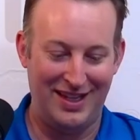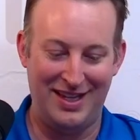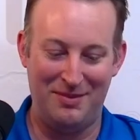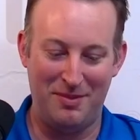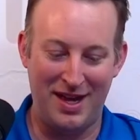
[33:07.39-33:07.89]

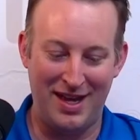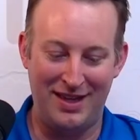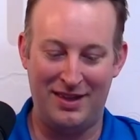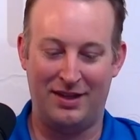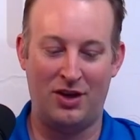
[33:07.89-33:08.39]
In May,
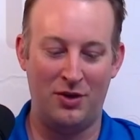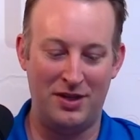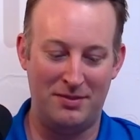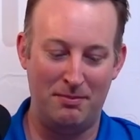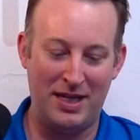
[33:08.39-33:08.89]
the code
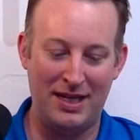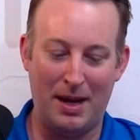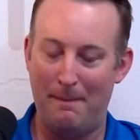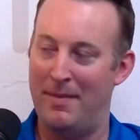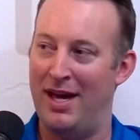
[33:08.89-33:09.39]
is
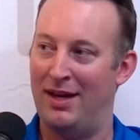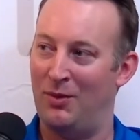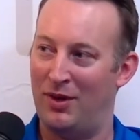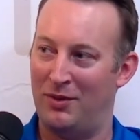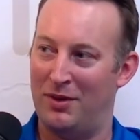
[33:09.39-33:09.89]
MeetUp May.
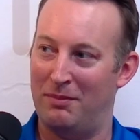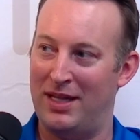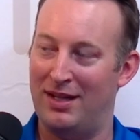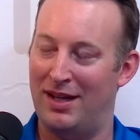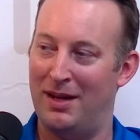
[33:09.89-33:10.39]
One word,
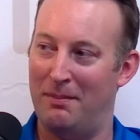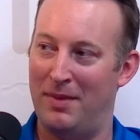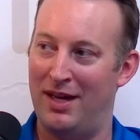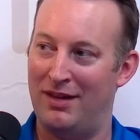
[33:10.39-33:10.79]
MeetUp May.